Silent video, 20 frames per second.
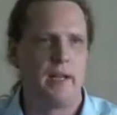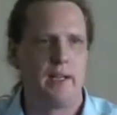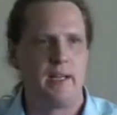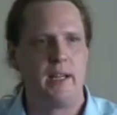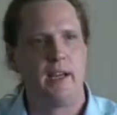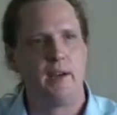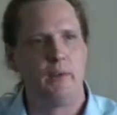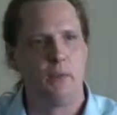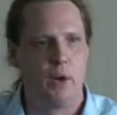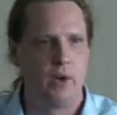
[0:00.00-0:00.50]
that
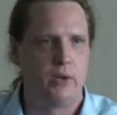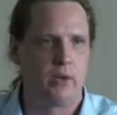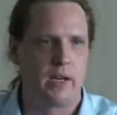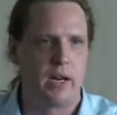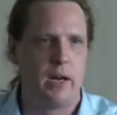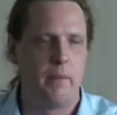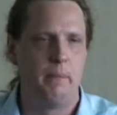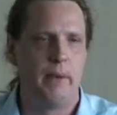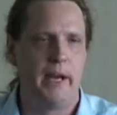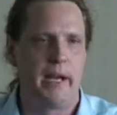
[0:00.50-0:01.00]
they won't
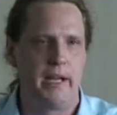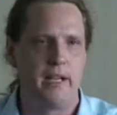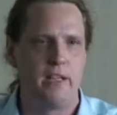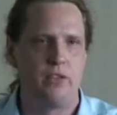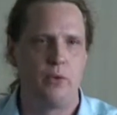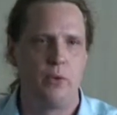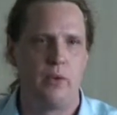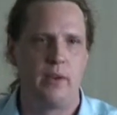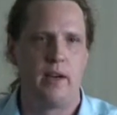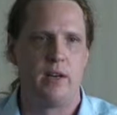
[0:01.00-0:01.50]
come back in
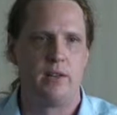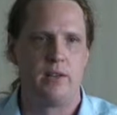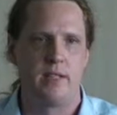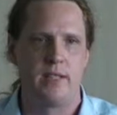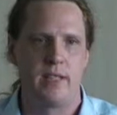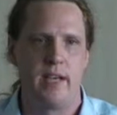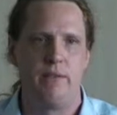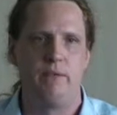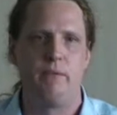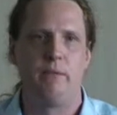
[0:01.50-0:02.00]

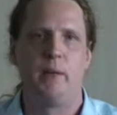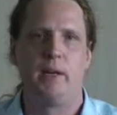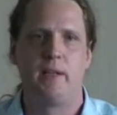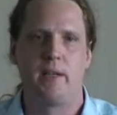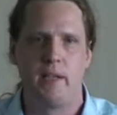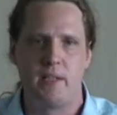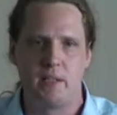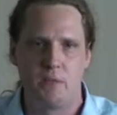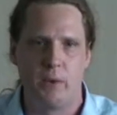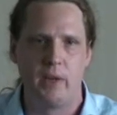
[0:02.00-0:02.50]
2007, but
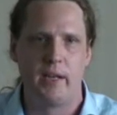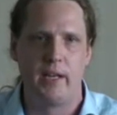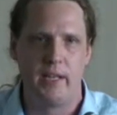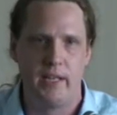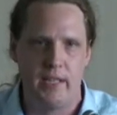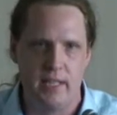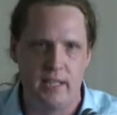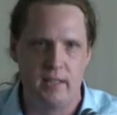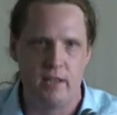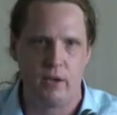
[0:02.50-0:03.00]
that's what they
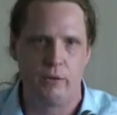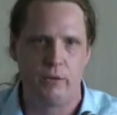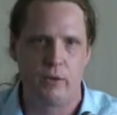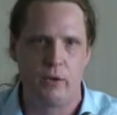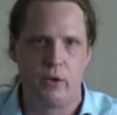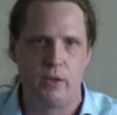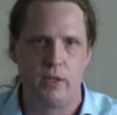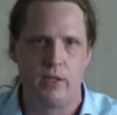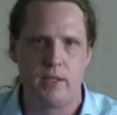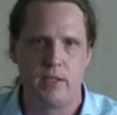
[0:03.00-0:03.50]
did, of
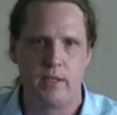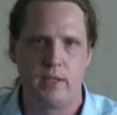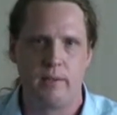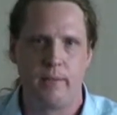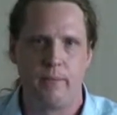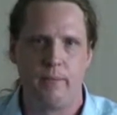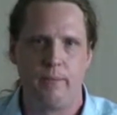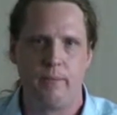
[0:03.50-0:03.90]
course.